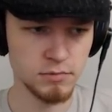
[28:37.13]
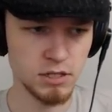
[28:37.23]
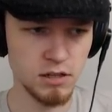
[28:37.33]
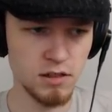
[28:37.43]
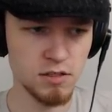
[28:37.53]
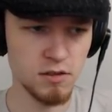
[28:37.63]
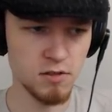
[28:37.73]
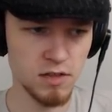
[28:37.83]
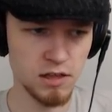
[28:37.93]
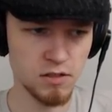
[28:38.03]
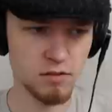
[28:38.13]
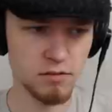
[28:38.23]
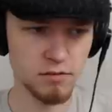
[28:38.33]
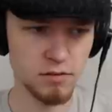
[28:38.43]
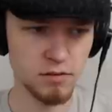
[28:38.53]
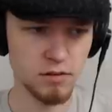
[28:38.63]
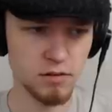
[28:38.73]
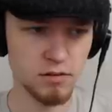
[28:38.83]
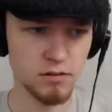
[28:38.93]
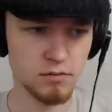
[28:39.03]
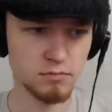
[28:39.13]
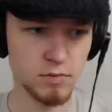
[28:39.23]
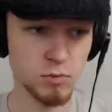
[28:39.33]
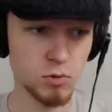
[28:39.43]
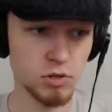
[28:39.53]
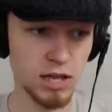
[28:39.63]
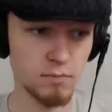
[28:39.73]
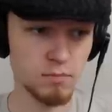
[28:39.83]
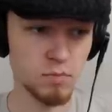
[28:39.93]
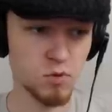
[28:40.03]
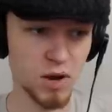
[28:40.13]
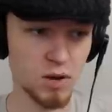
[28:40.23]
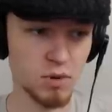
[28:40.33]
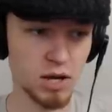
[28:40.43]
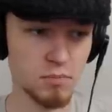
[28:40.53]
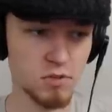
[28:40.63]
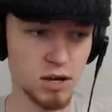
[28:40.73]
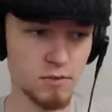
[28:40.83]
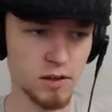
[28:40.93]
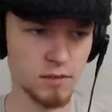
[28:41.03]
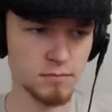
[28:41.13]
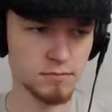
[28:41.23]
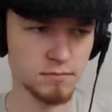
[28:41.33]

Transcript: Well, at least there's this. I'm cool to get spare bombs and everything.